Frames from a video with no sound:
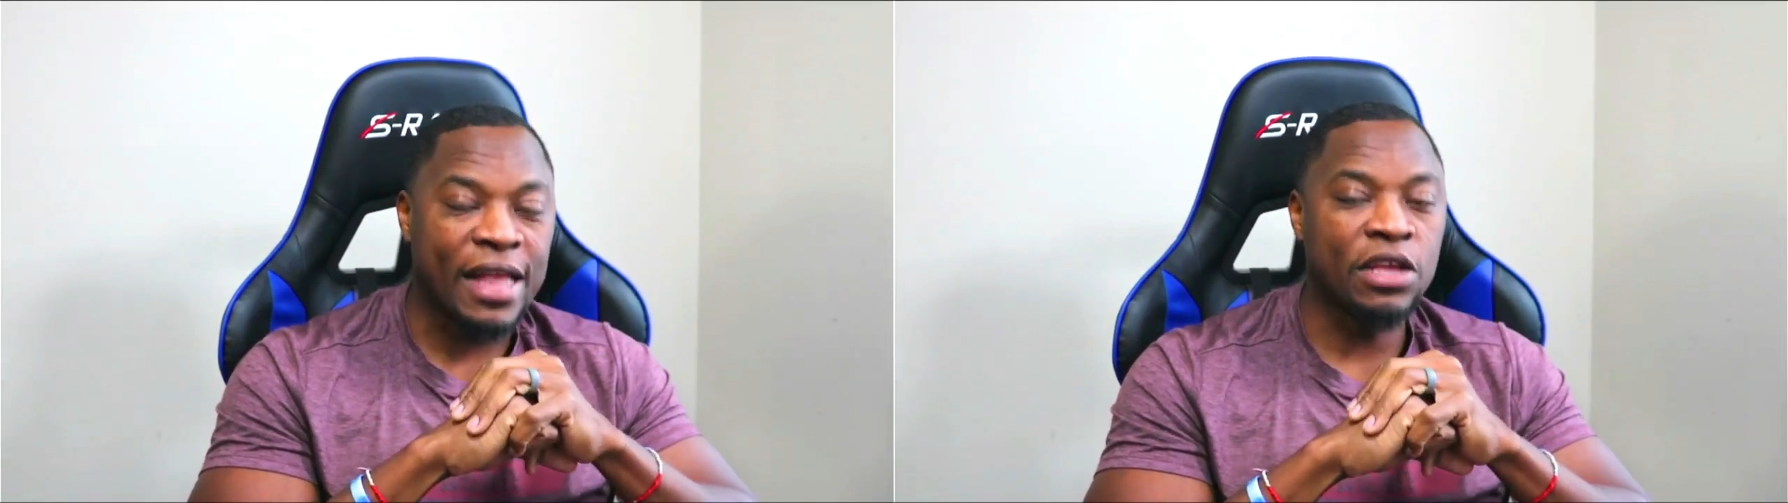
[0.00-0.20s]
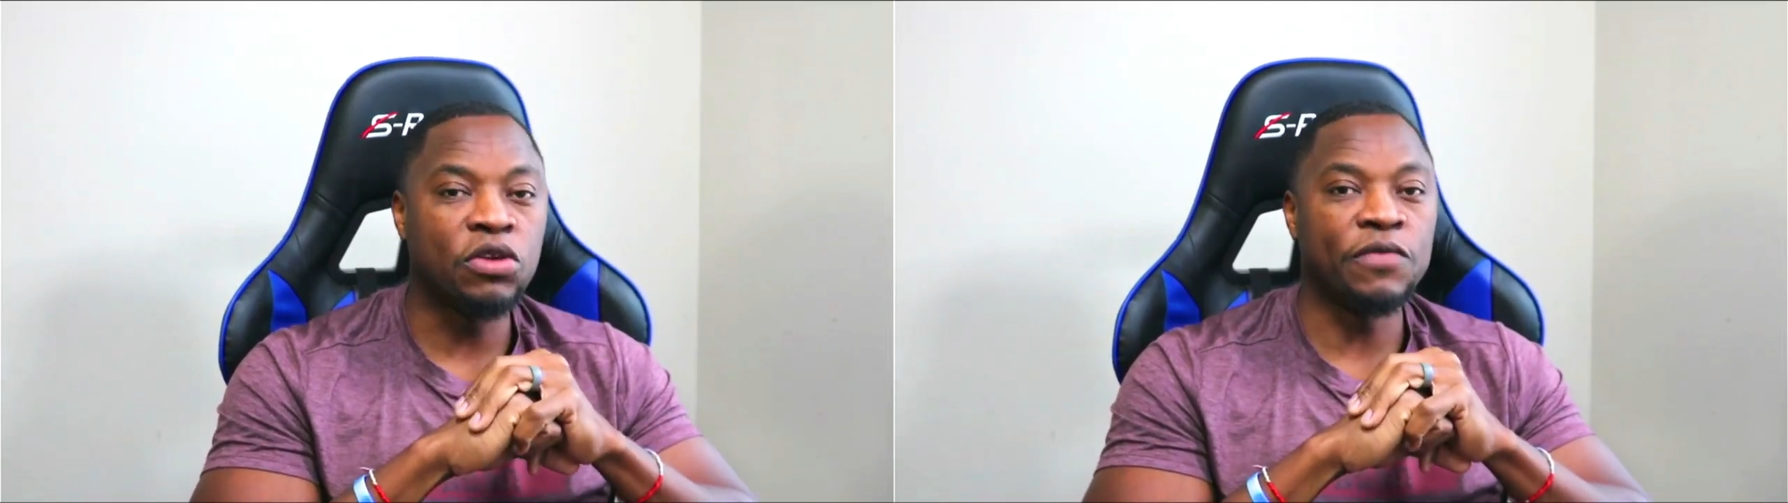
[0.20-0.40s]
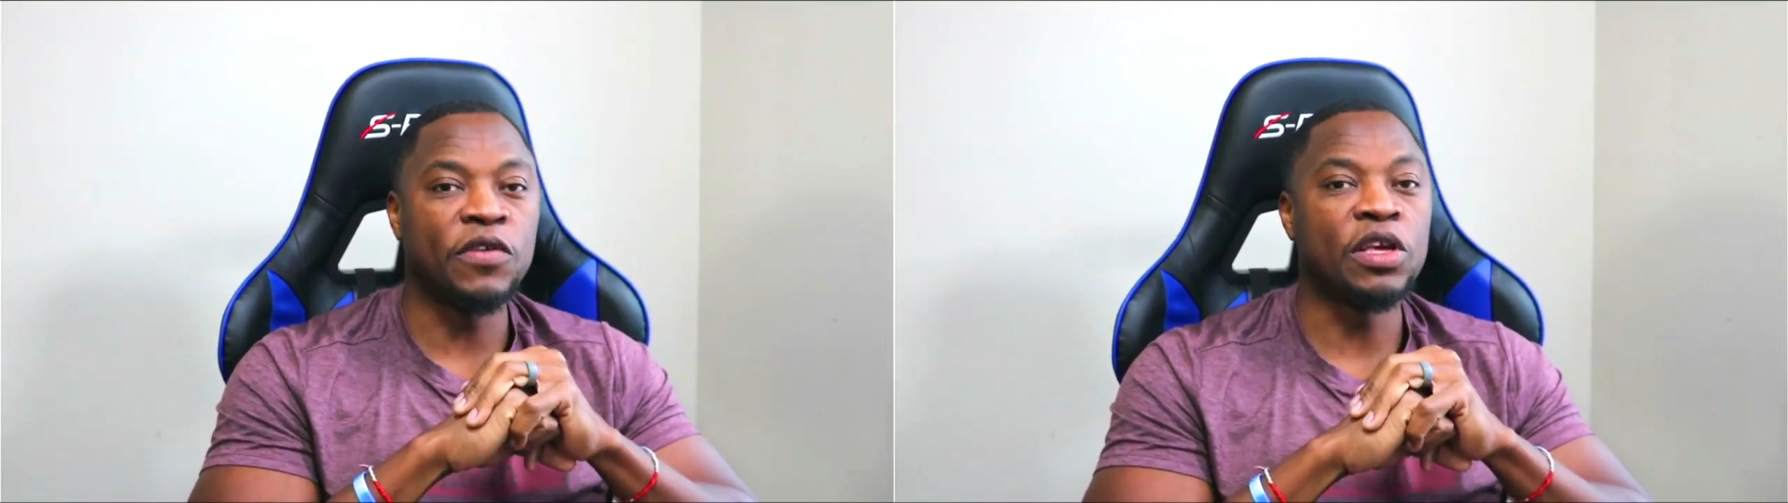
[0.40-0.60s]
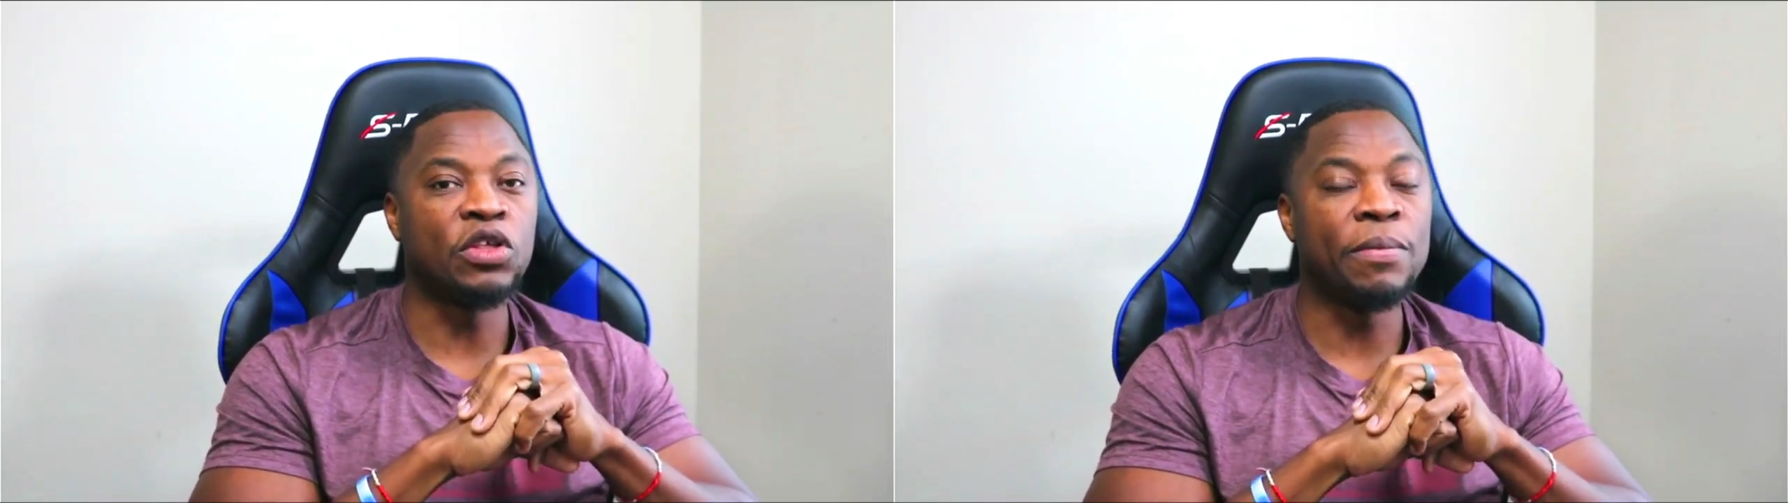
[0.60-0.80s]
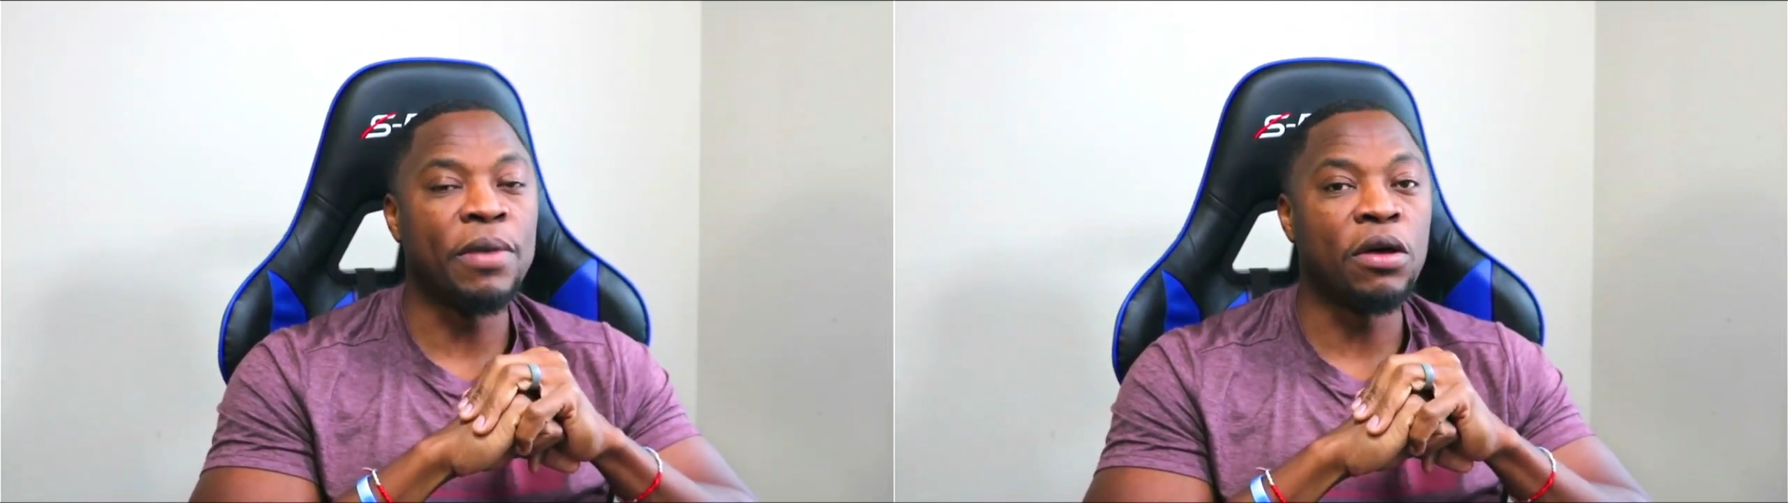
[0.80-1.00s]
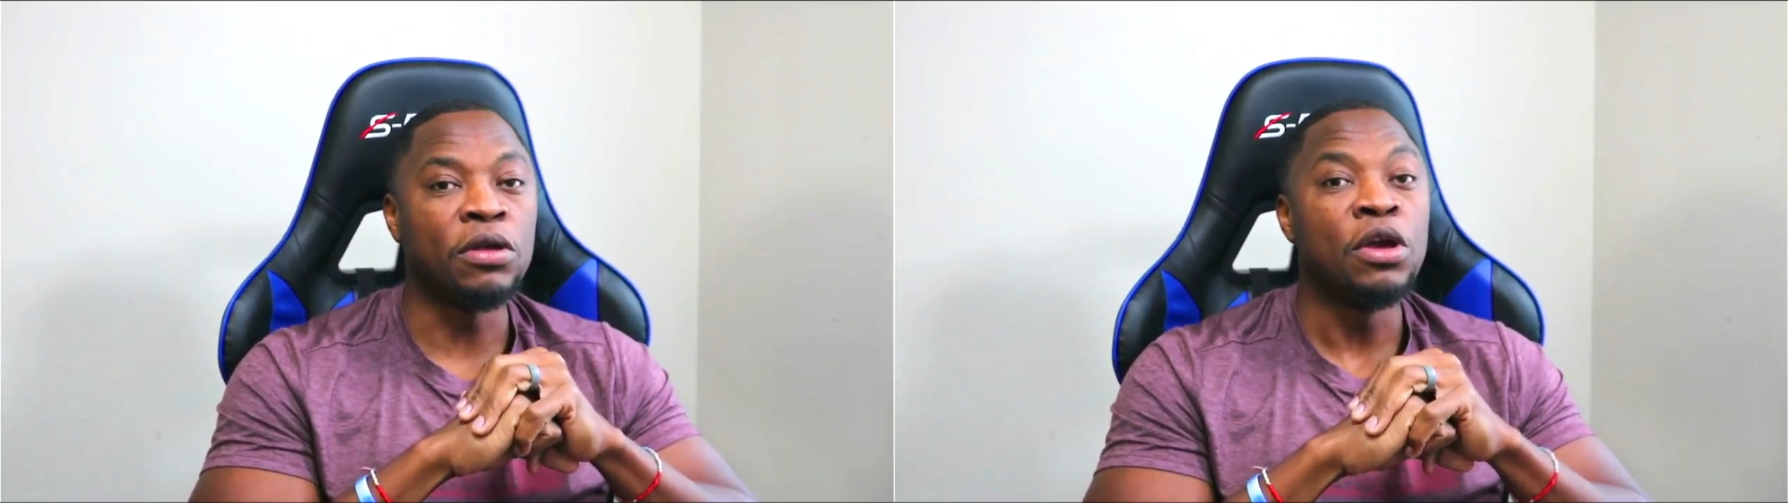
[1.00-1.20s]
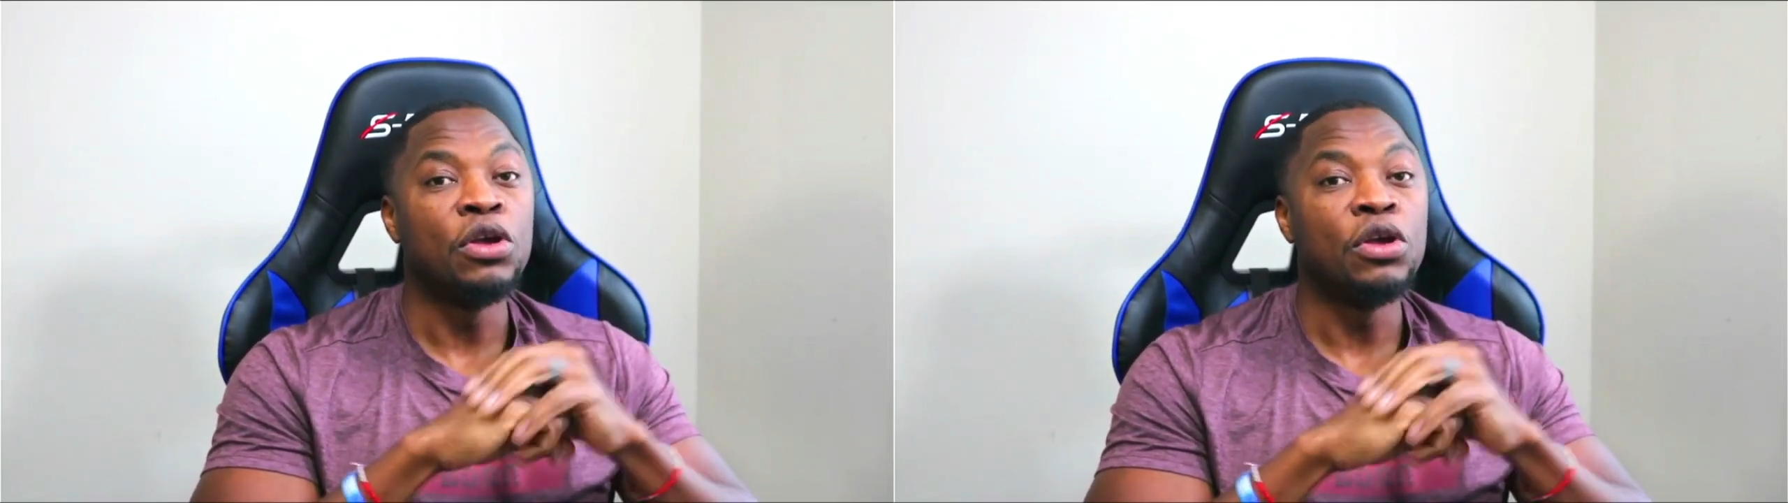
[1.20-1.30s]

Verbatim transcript: and the notification bell